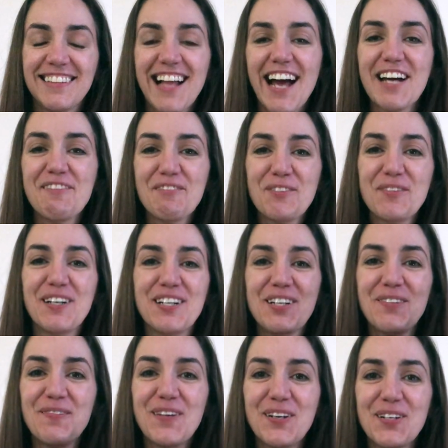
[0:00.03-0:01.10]
Hi everyone,
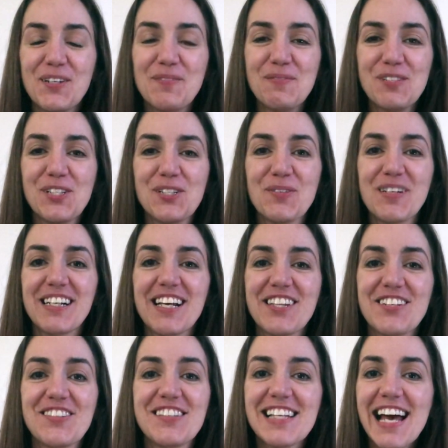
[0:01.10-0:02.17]
welcome to
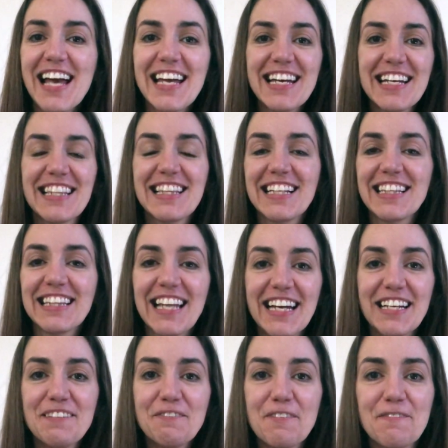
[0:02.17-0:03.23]
another day in the
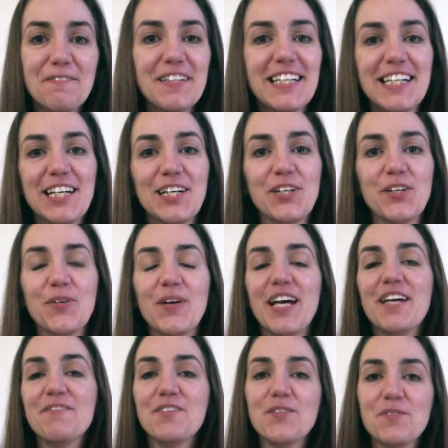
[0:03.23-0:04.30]
life video.
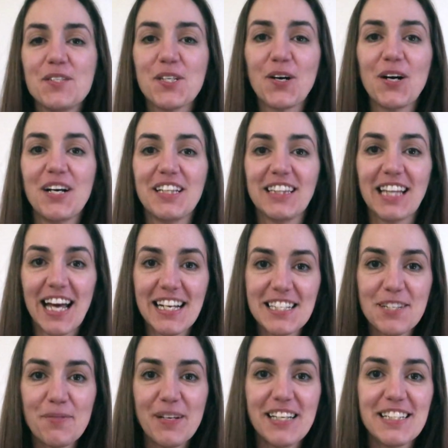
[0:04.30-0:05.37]
If you saw
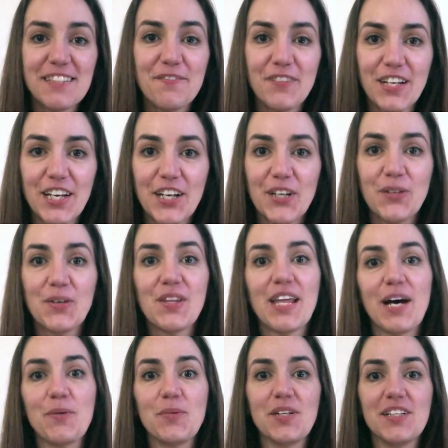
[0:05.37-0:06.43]
last week's video,
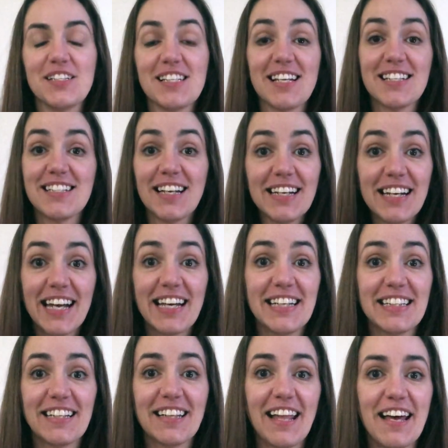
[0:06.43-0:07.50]
that was a Sunday
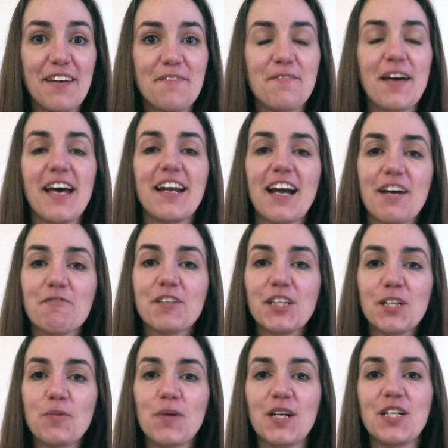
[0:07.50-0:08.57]
in the life, and I
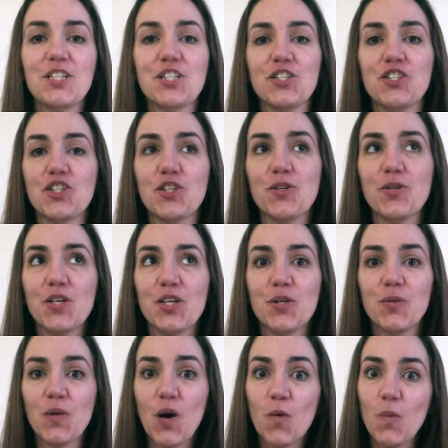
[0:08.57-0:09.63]
really wanted to show
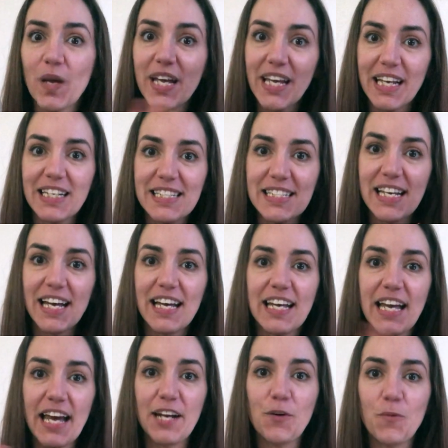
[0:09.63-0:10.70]
you a weekend
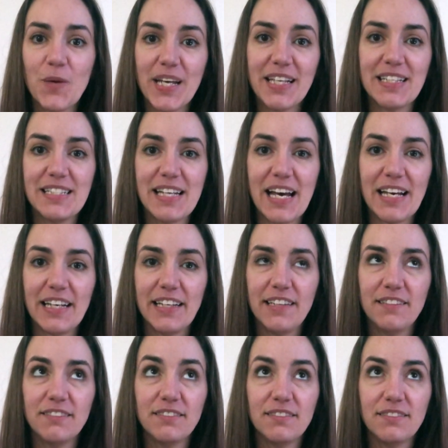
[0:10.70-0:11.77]
day and a weekday
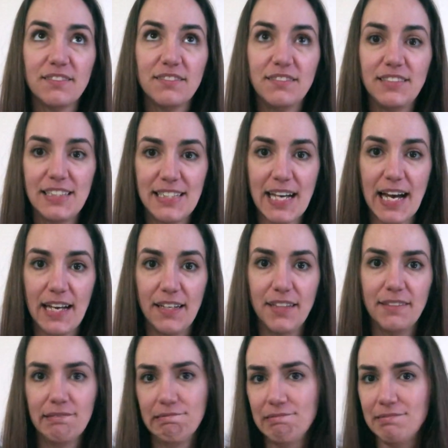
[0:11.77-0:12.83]

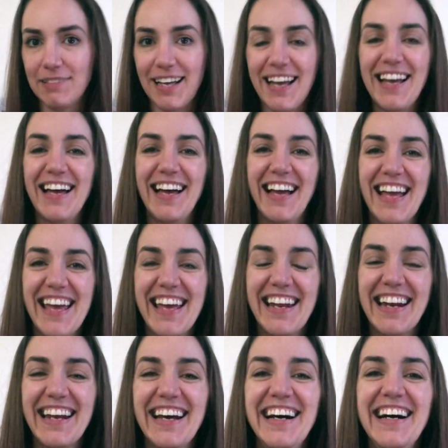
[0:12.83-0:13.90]
day
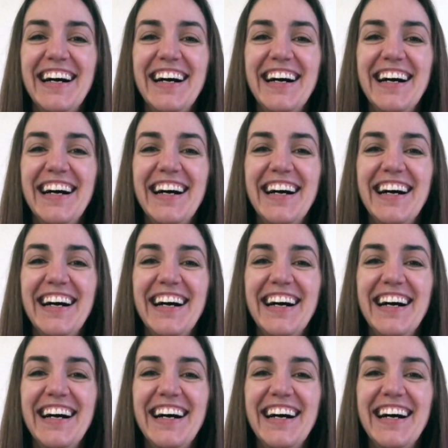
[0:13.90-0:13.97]
in